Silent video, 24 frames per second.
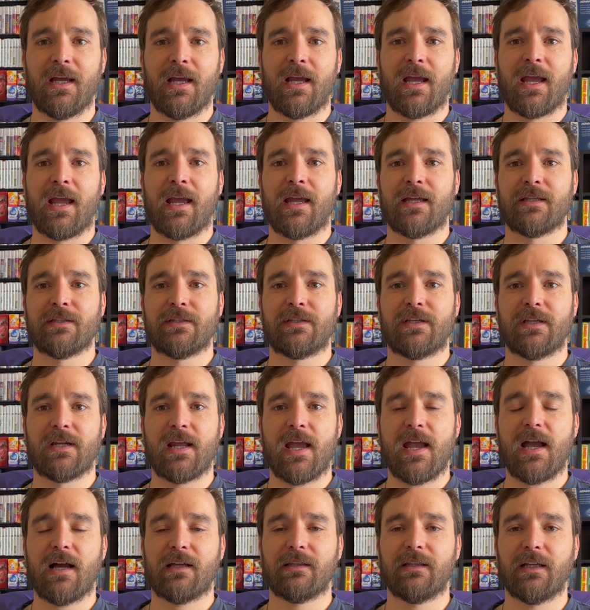And
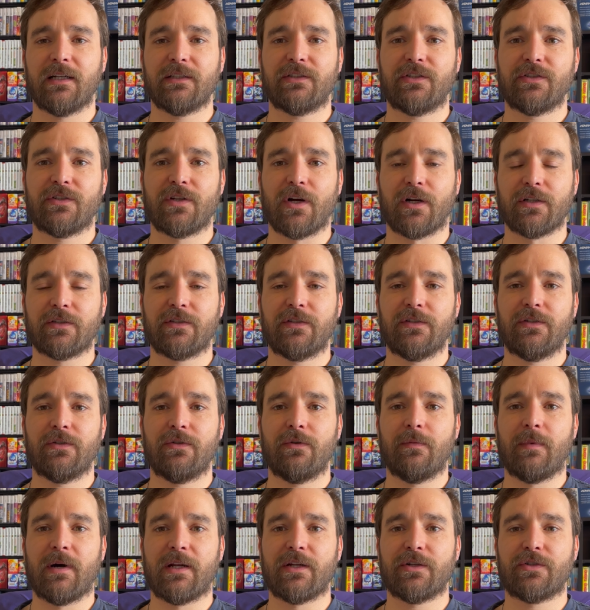today I'd like to talk to you
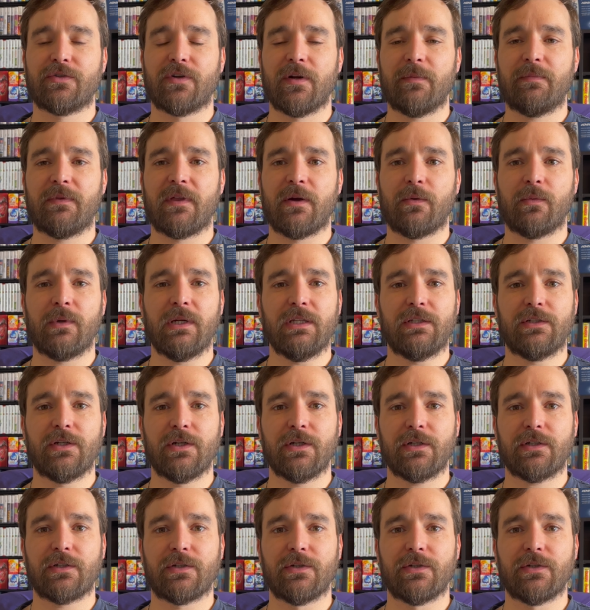about a trip that we took to